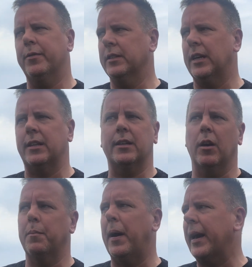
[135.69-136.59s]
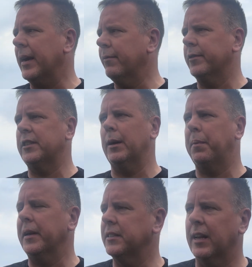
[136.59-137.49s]
He's had to go back in for set
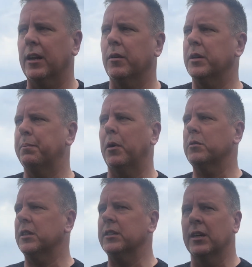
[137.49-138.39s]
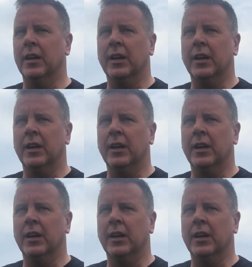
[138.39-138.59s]
plays, and they loaded boxes.